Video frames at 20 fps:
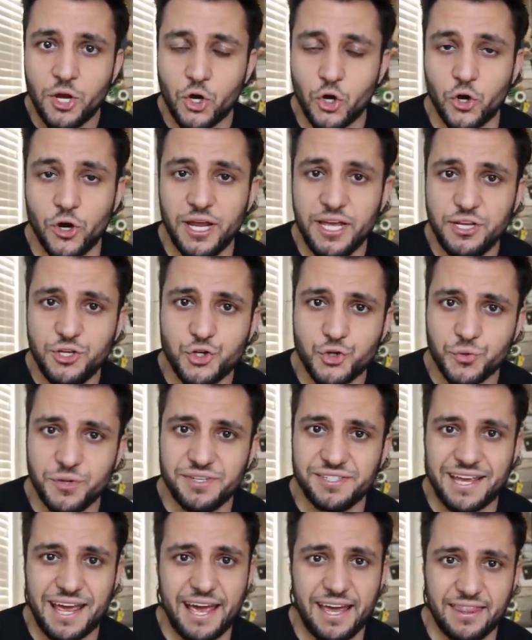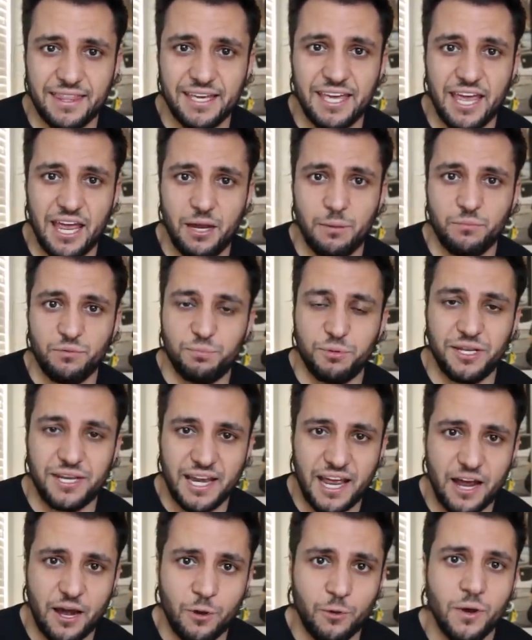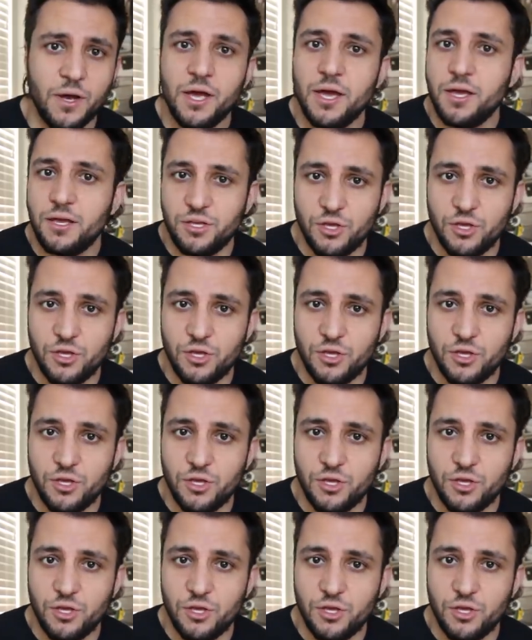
her injuries at the games but now